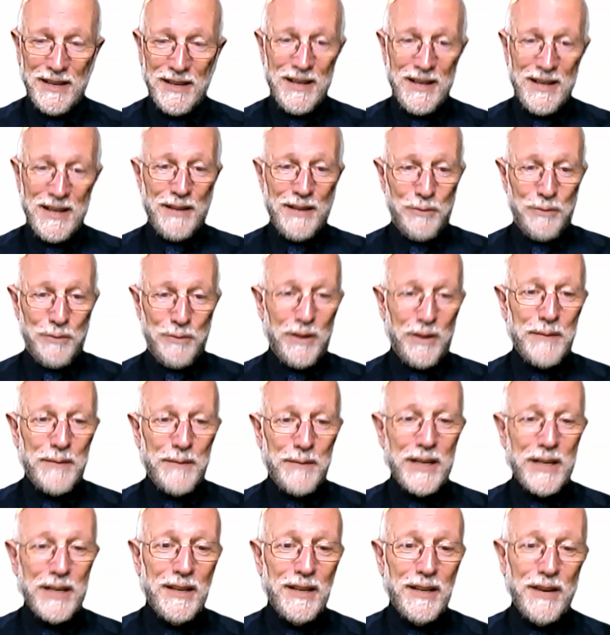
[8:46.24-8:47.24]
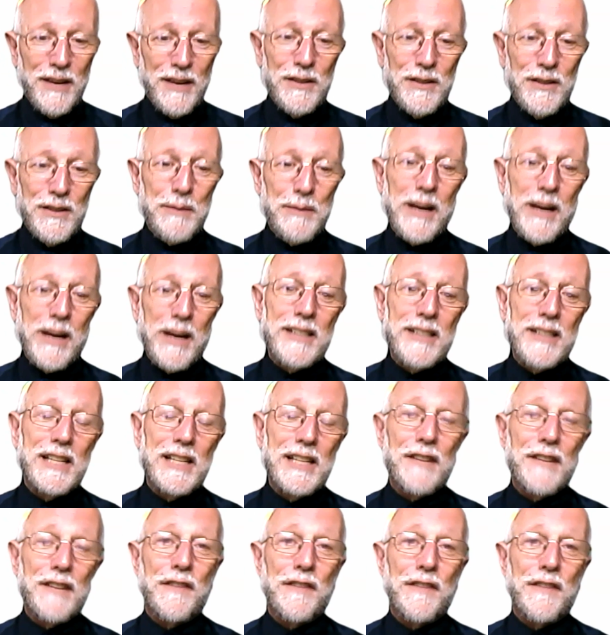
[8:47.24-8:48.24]
The point I'm making here is, by
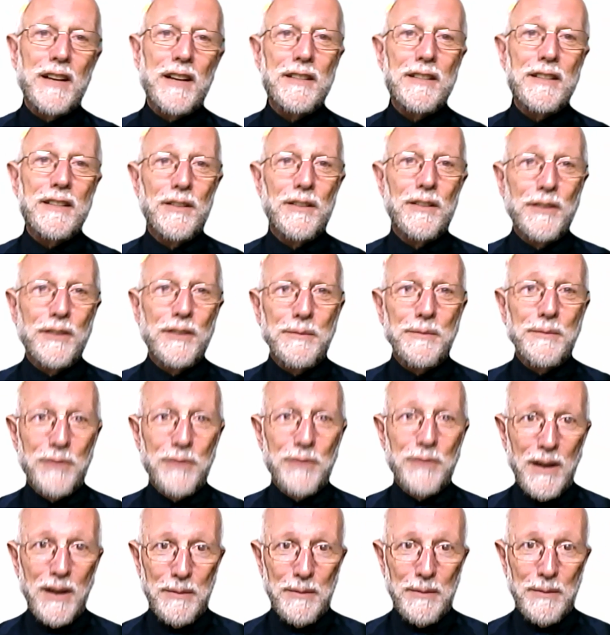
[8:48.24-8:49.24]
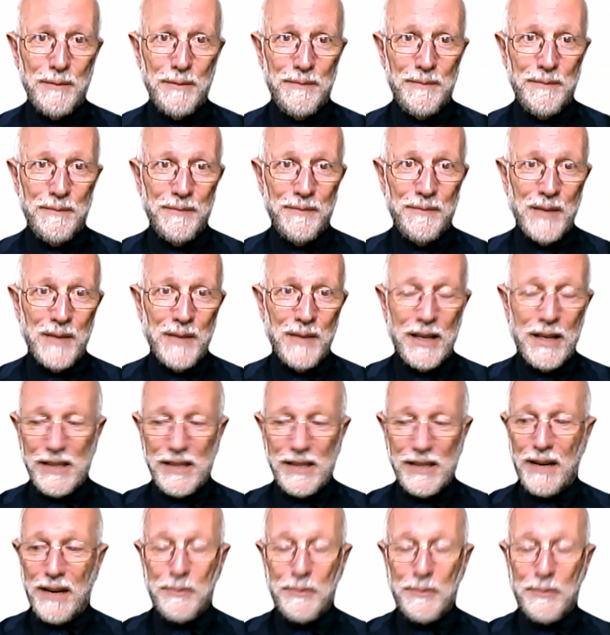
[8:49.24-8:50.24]
identifying the learning problem and
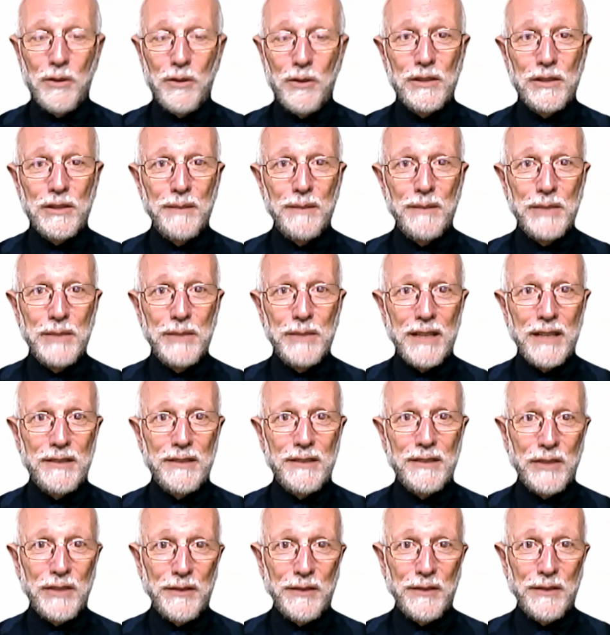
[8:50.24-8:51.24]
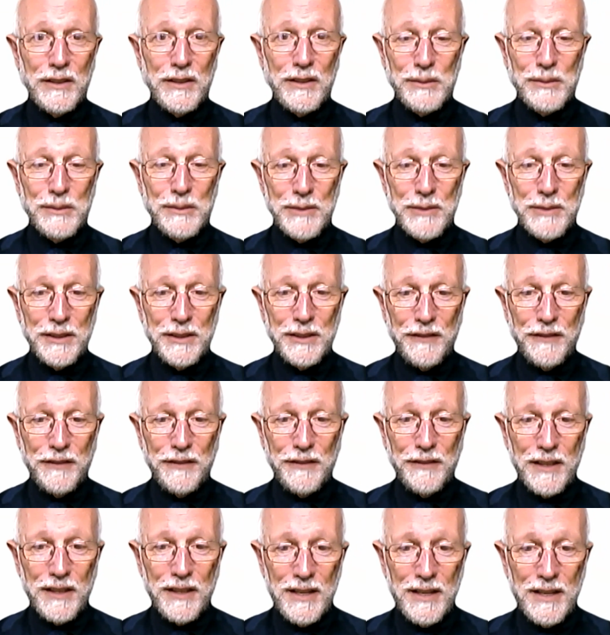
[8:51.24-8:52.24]
setting up goals and objectives that are very
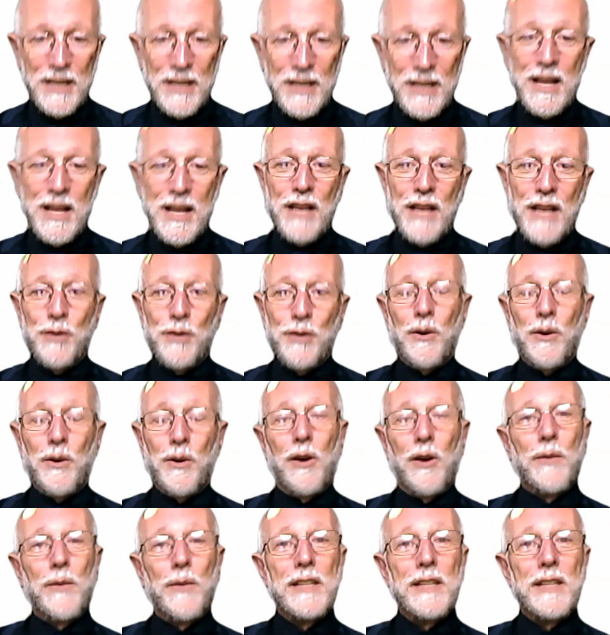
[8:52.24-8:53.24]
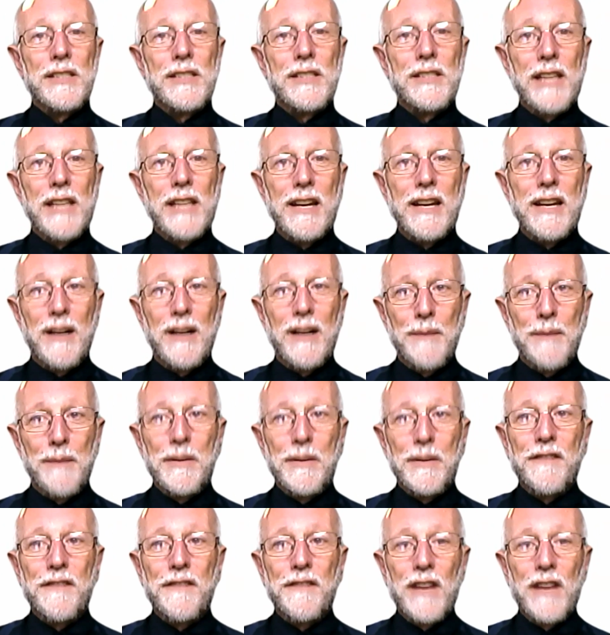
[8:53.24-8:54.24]
specific, you are already setting up
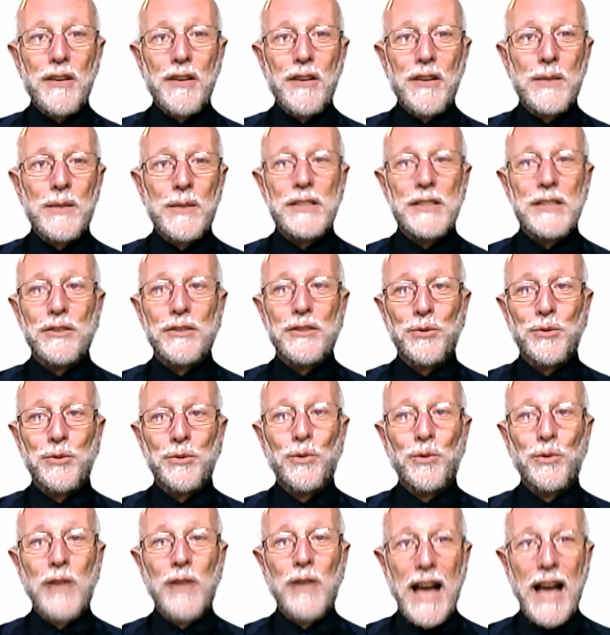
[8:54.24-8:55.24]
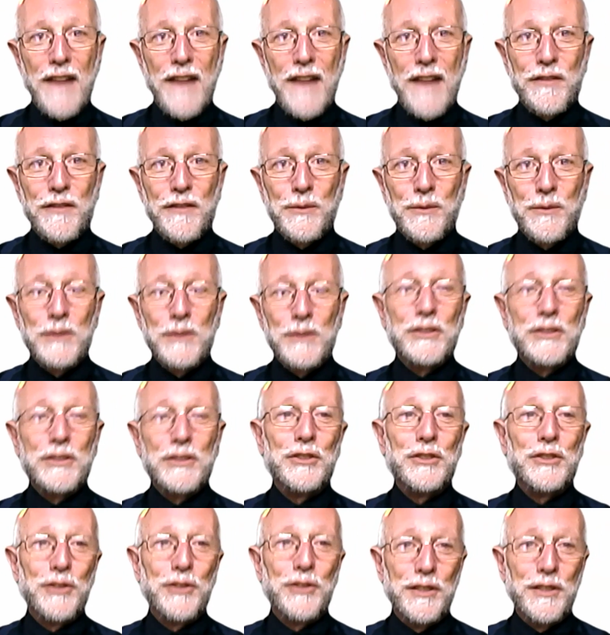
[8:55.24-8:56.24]
an evaluation tool afterwards
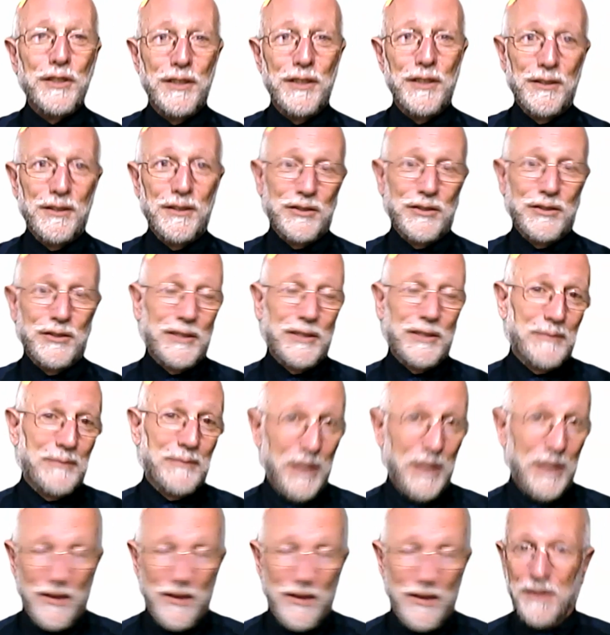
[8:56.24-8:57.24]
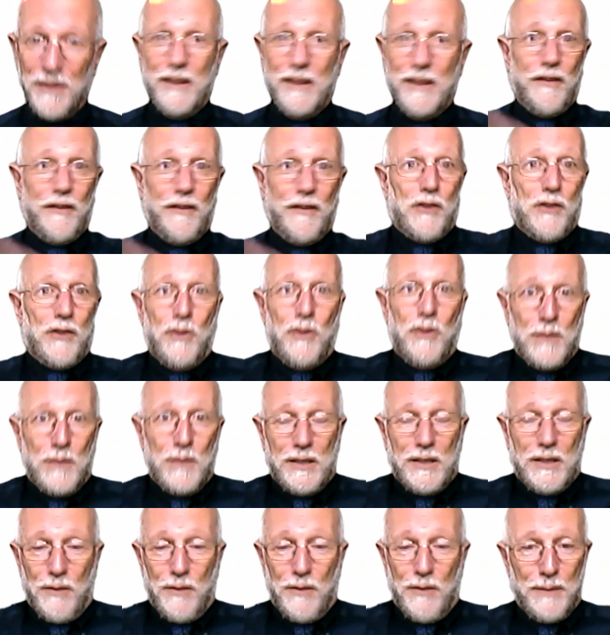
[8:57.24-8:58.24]
that you can use. So if our goal
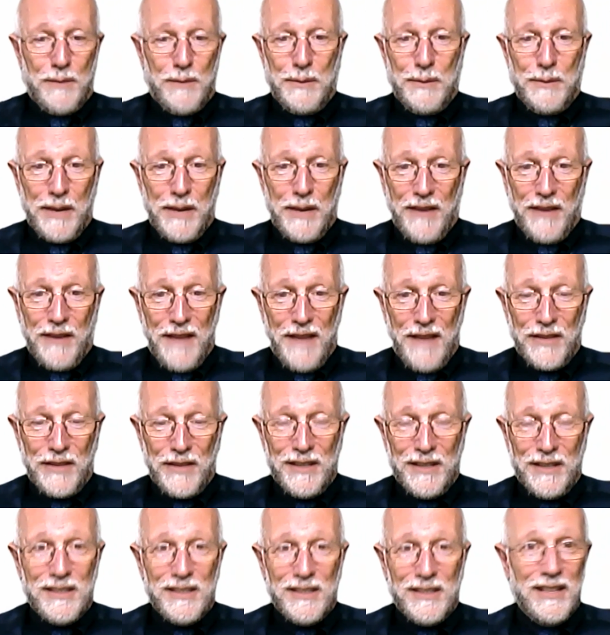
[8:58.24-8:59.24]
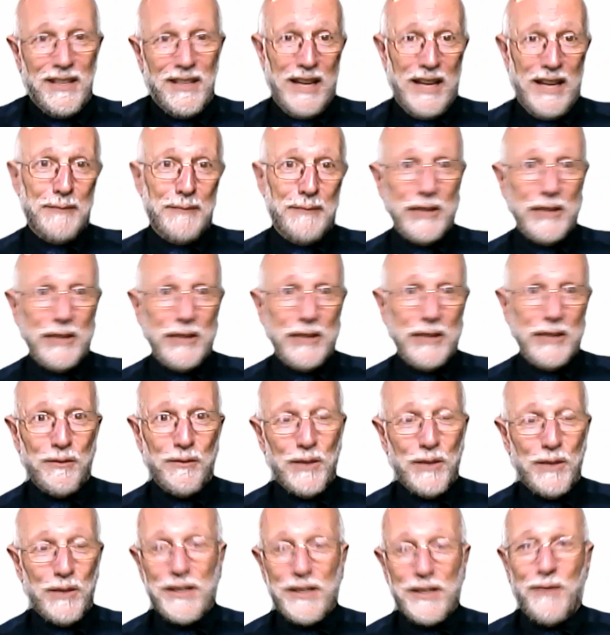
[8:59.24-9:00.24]
was, I want to be a better advocate, an objective
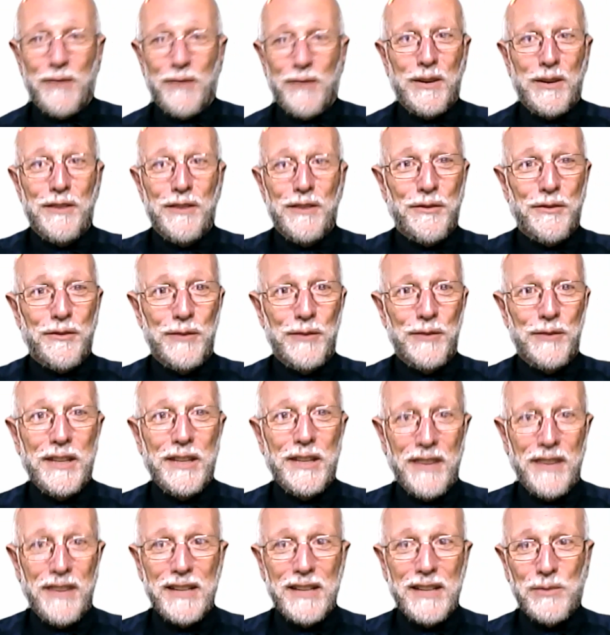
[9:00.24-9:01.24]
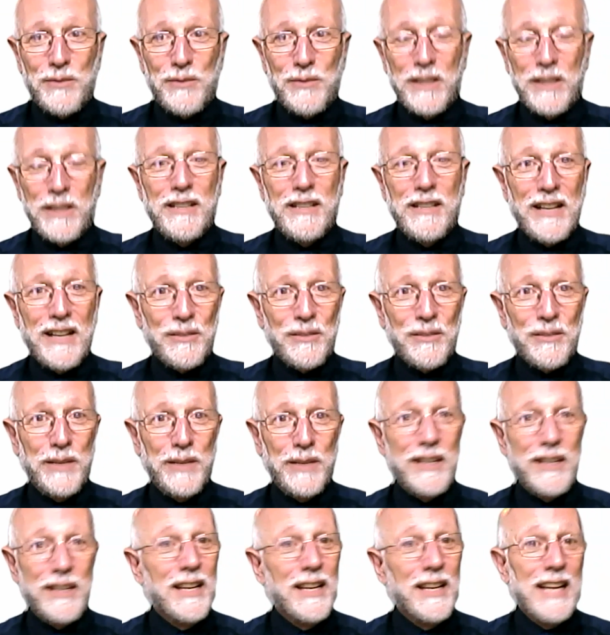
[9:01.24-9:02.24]
was, I want to know 3 things within the next
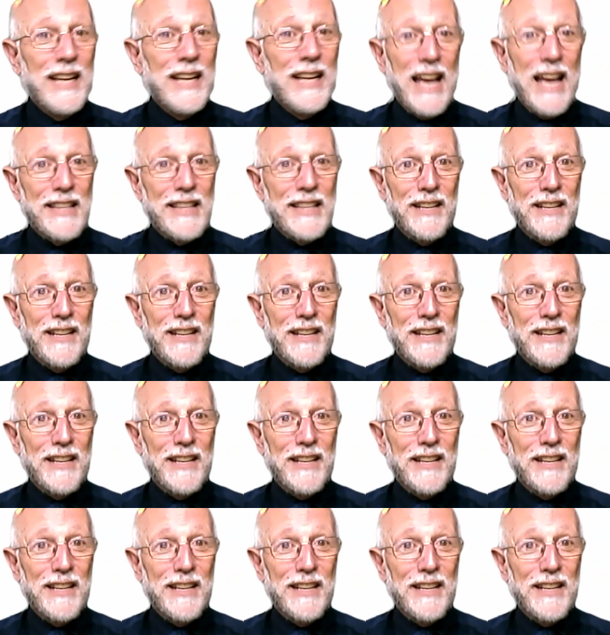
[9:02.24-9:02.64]
week. At the